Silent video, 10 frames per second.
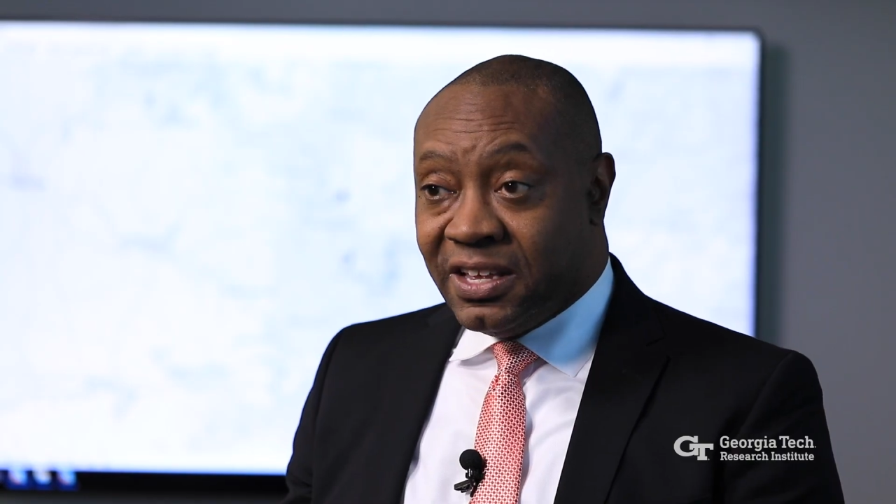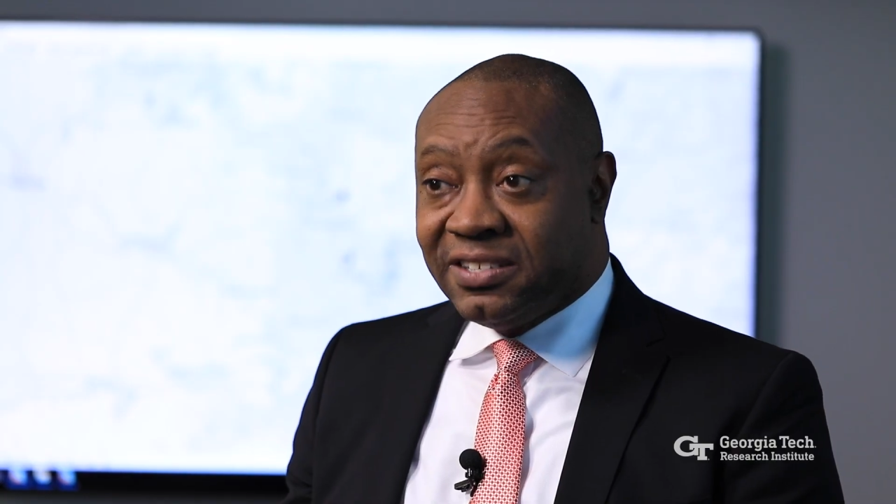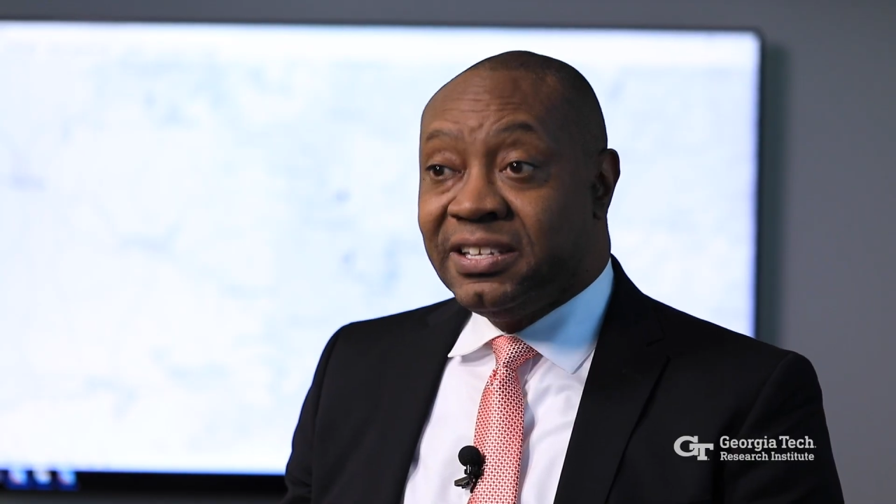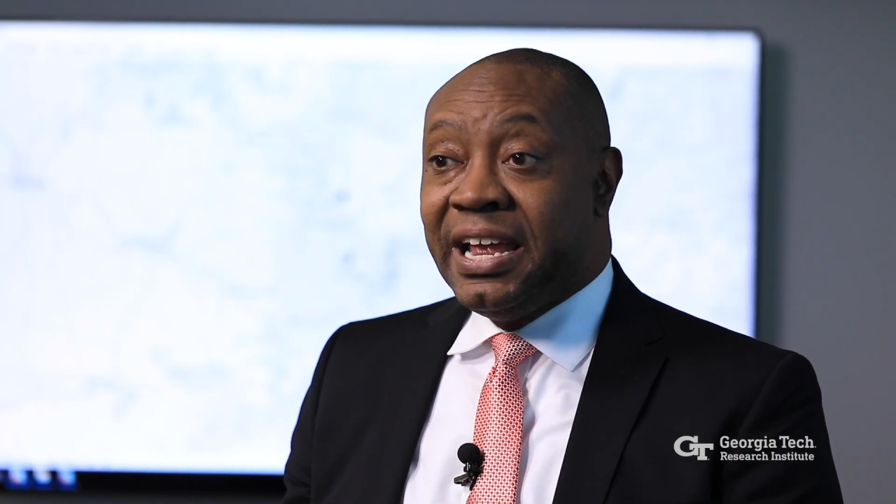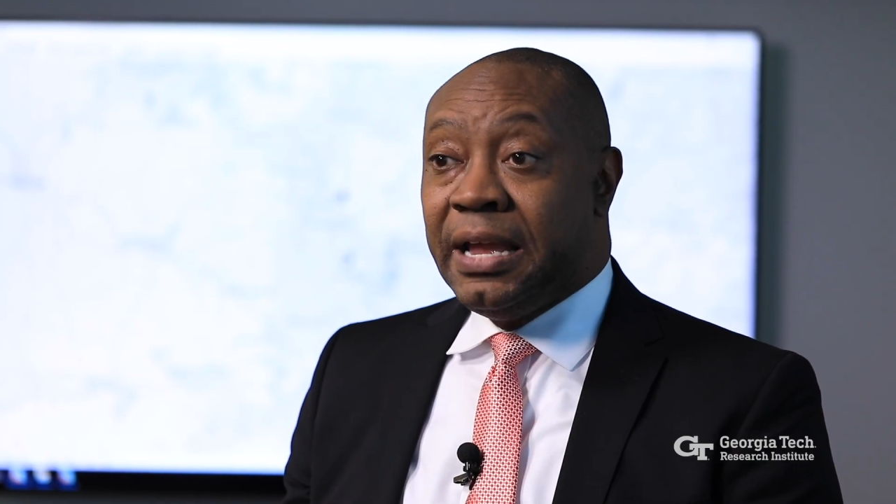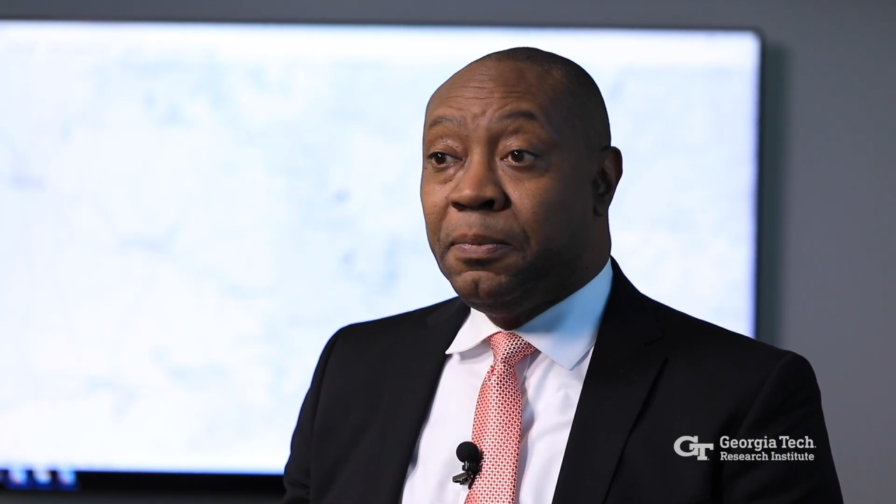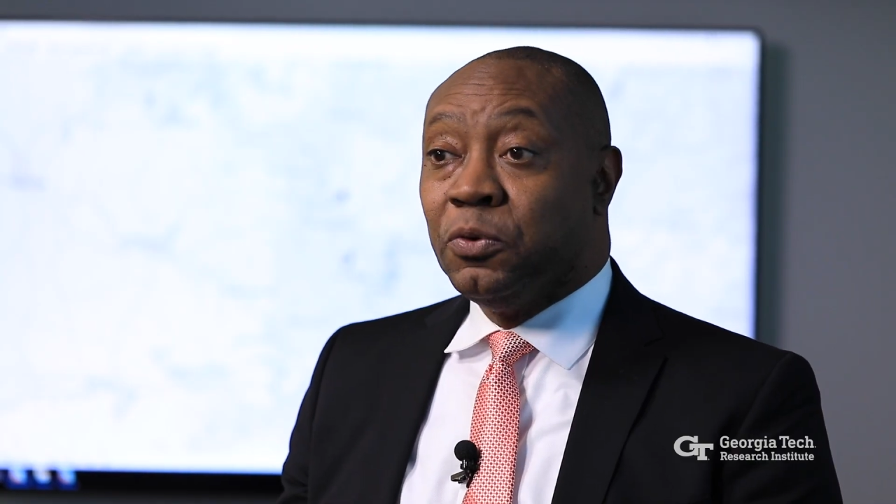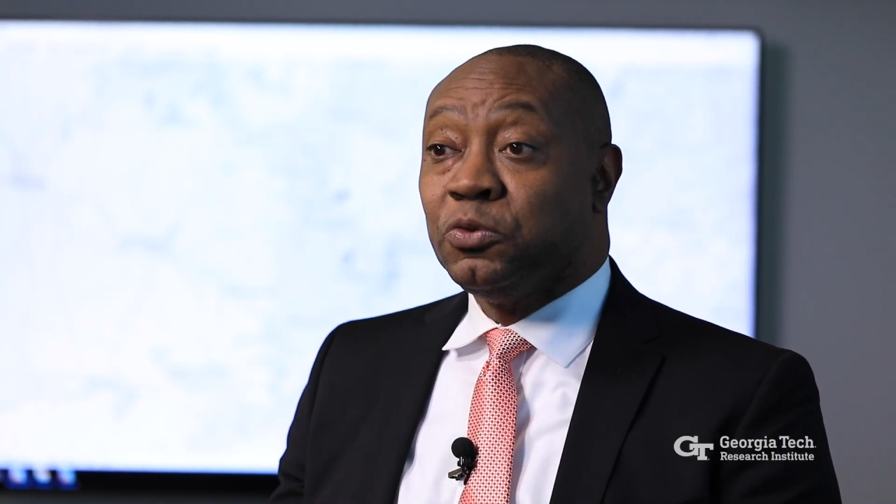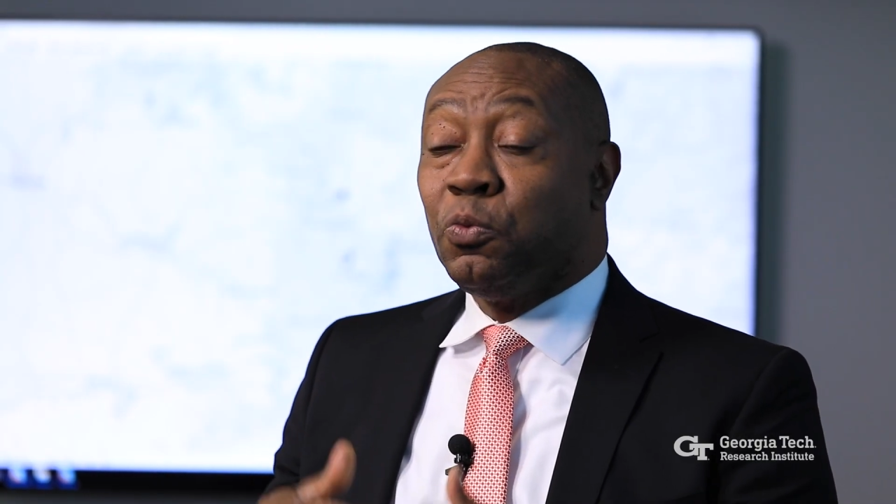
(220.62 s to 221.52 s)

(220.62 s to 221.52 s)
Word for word: this enables